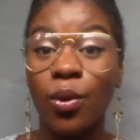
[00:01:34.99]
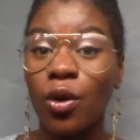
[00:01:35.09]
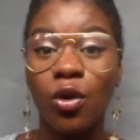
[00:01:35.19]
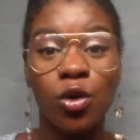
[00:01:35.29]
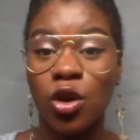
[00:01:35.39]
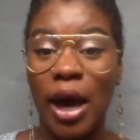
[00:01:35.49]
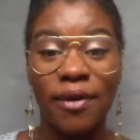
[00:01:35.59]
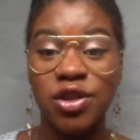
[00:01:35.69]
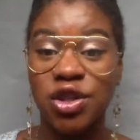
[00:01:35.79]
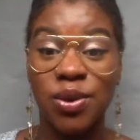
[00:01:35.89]
all you have
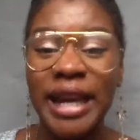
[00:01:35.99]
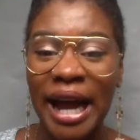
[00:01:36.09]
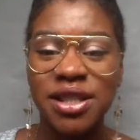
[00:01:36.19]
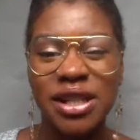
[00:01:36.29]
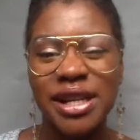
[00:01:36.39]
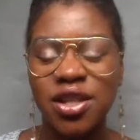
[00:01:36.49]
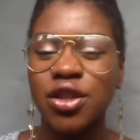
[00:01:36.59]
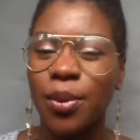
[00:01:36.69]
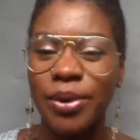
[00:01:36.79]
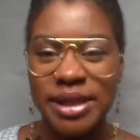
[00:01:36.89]
to do is actually listen.
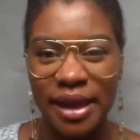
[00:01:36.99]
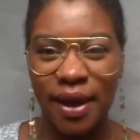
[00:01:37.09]
Don't pretend